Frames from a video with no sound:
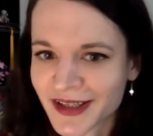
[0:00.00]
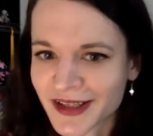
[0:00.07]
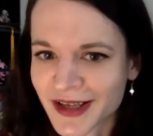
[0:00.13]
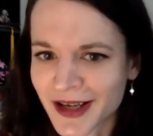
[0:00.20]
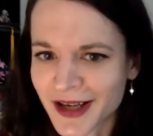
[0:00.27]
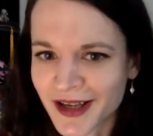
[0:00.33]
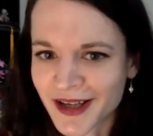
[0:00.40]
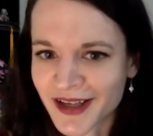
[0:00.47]

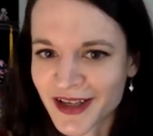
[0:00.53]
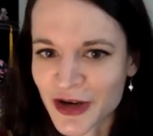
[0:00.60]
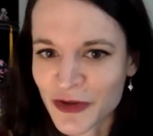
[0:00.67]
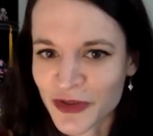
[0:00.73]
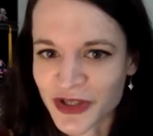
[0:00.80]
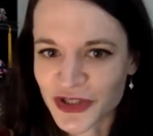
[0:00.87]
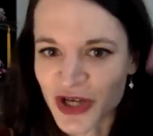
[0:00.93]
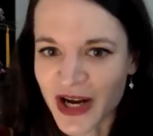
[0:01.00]

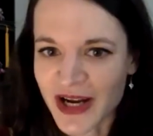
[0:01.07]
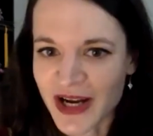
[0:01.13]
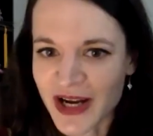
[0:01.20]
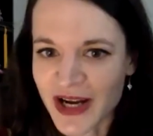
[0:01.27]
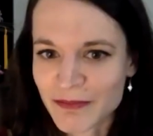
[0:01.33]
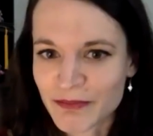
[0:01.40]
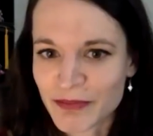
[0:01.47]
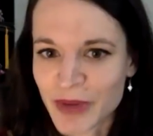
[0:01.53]
the
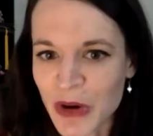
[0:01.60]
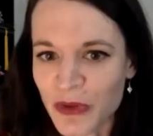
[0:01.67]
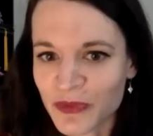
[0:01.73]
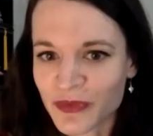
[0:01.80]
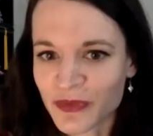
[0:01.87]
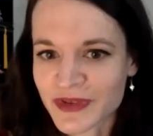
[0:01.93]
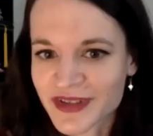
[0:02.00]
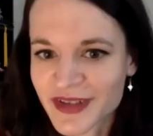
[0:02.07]
giant
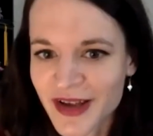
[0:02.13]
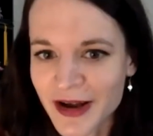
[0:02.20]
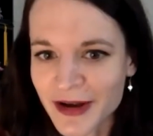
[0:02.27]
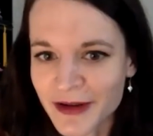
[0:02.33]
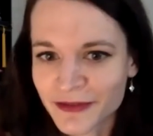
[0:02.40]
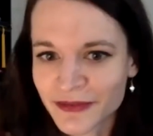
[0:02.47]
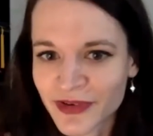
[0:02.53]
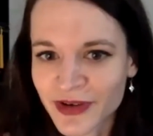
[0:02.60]
bones
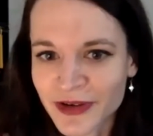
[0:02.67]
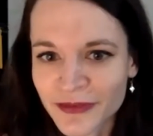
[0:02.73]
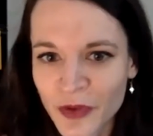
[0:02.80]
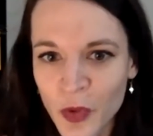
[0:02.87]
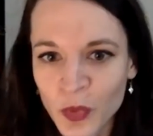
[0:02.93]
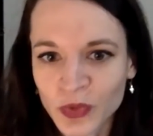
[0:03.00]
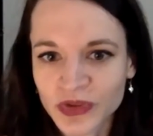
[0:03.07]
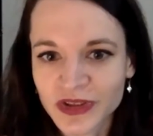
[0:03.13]
of
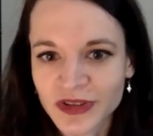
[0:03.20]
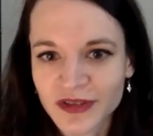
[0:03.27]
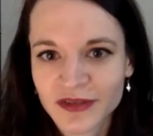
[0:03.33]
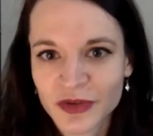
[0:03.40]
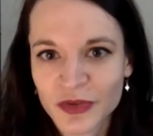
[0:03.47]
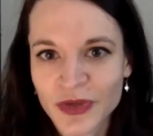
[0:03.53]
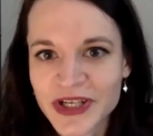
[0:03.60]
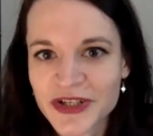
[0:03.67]
old
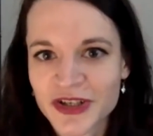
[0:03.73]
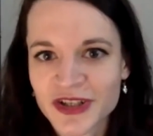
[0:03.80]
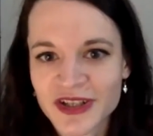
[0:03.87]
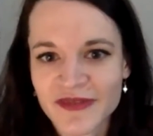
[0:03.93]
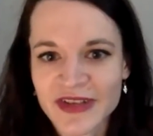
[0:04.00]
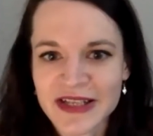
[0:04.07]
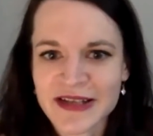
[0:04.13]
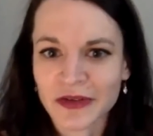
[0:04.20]
creatures, of
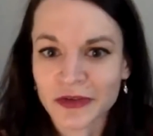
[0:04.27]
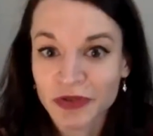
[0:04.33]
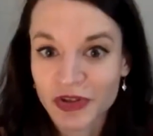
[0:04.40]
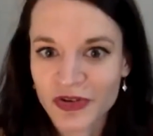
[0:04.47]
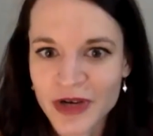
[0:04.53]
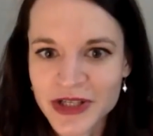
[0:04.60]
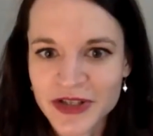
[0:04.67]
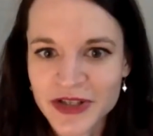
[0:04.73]
these elder
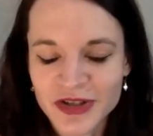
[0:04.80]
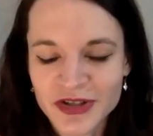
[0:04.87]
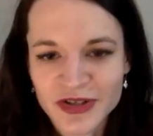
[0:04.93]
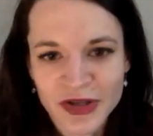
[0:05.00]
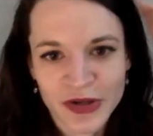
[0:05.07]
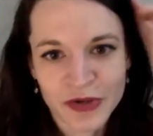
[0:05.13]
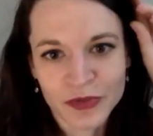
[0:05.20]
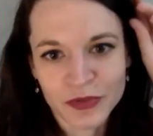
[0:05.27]
creatures
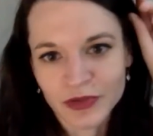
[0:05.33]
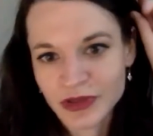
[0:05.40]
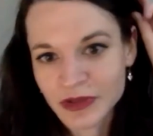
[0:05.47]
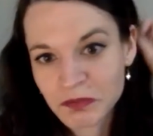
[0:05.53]
who